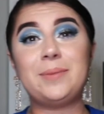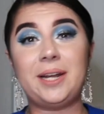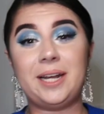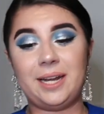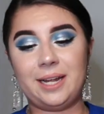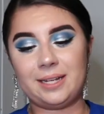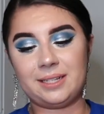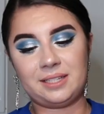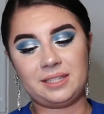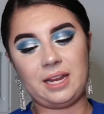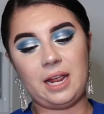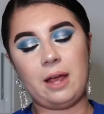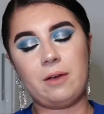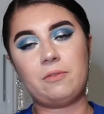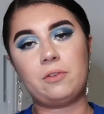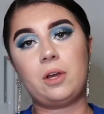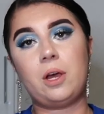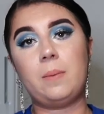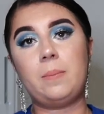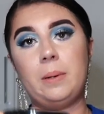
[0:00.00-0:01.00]
my next
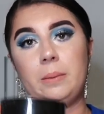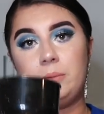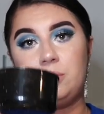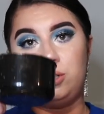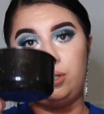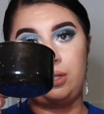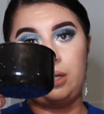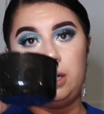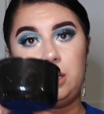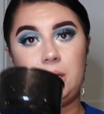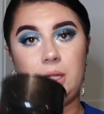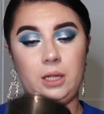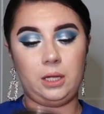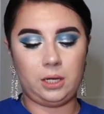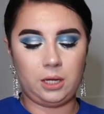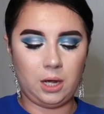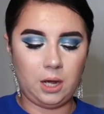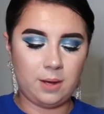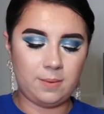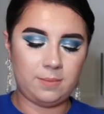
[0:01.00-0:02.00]
half cup. I'm just taking the
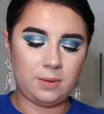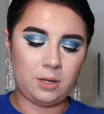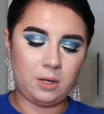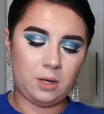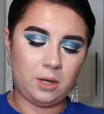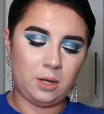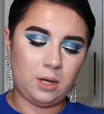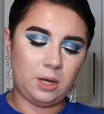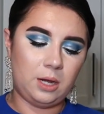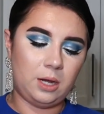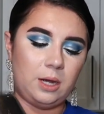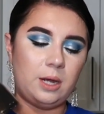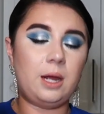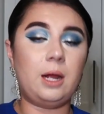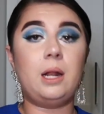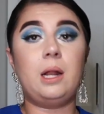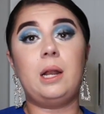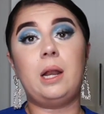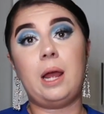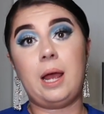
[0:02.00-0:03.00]
cup.
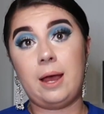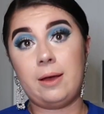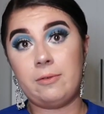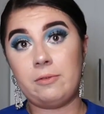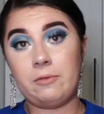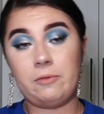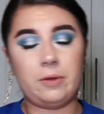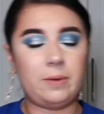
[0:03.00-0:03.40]
I did half of